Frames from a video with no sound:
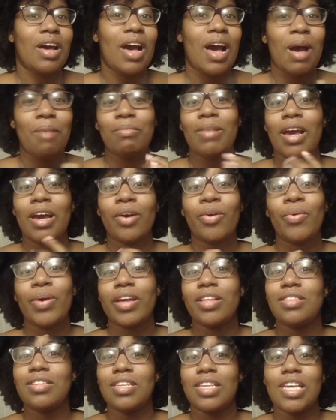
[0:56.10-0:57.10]
I'm not
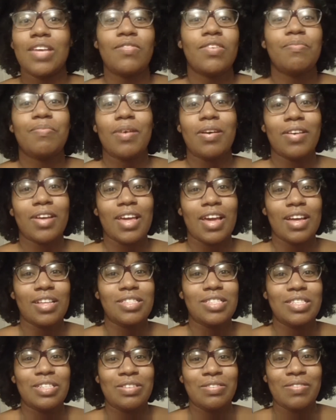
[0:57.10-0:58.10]
quick to give up on
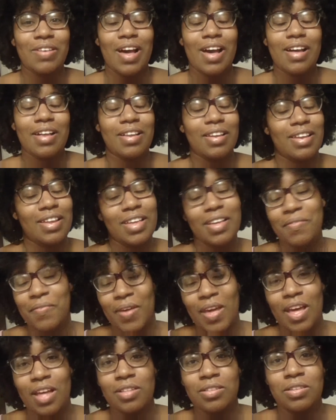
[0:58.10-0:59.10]
Cantu. I love
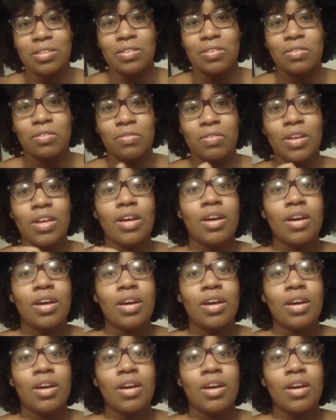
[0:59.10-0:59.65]
Cantu.